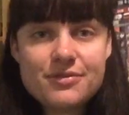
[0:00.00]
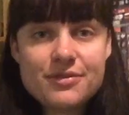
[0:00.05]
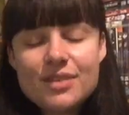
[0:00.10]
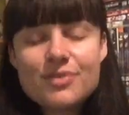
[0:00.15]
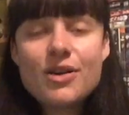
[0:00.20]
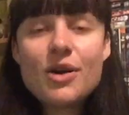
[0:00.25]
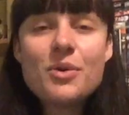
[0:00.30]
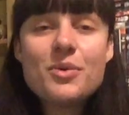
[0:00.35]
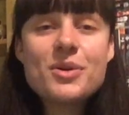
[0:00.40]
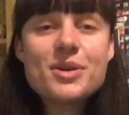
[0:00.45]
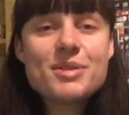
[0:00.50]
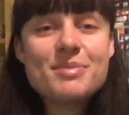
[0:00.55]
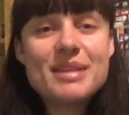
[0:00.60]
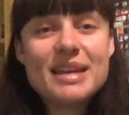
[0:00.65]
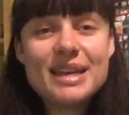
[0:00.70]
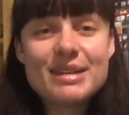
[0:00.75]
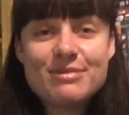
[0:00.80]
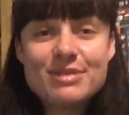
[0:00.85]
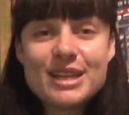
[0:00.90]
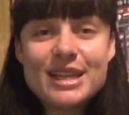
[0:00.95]
If I want to
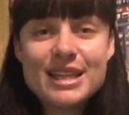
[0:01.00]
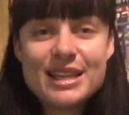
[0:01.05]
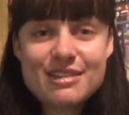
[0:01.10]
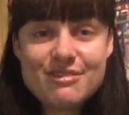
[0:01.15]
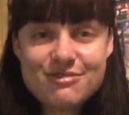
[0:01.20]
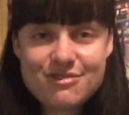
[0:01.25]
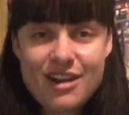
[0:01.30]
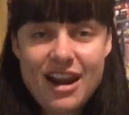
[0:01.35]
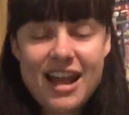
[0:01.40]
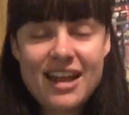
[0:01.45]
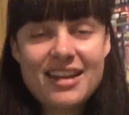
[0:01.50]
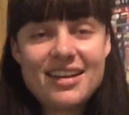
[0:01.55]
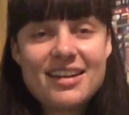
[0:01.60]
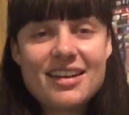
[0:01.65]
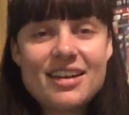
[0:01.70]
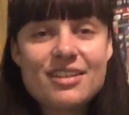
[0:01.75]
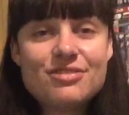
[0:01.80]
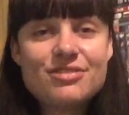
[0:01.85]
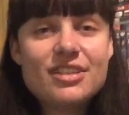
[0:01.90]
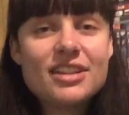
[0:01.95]
be really frank,
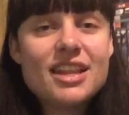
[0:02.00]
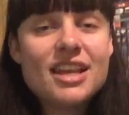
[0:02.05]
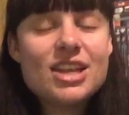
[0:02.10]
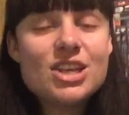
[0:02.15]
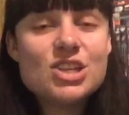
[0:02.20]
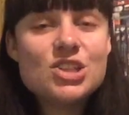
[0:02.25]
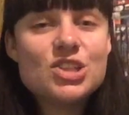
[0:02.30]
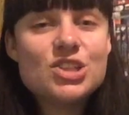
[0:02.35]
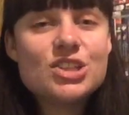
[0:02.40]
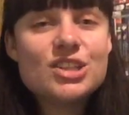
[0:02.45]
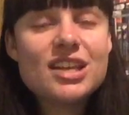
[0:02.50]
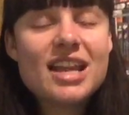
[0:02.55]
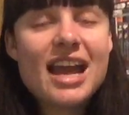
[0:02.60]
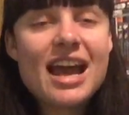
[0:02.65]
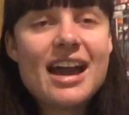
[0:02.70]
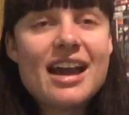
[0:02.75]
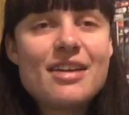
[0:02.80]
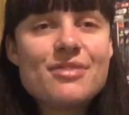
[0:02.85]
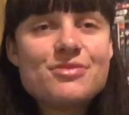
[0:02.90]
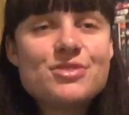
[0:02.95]
I feel like you shouldn't
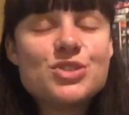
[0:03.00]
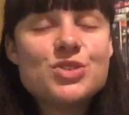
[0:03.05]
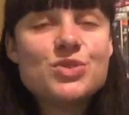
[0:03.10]
have